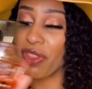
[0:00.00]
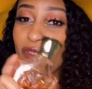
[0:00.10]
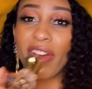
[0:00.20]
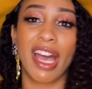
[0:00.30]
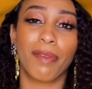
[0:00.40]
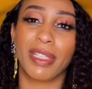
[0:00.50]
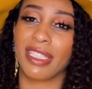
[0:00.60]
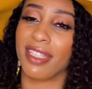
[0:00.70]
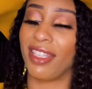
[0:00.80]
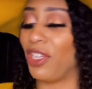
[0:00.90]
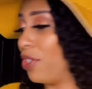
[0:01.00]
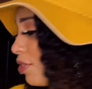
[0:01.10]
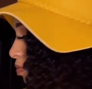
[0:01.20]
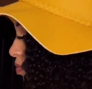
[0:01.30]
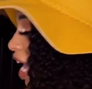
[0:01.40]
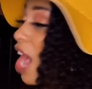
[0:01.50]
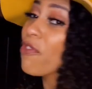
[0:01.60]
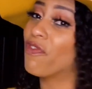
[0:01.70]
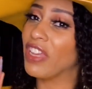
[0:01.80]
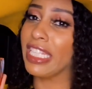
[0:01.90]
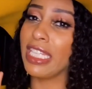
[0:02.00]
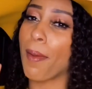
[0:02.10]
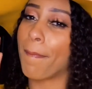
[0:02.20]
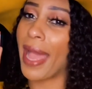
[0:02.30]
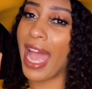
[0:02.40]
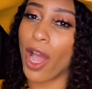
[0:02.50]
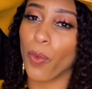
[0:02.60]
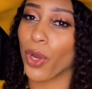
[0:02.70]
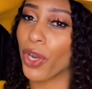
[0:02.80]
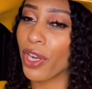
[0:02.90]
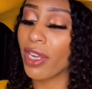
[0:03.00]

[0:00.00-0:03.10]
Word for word: the vibe that's in here. I'm feeling it. Power.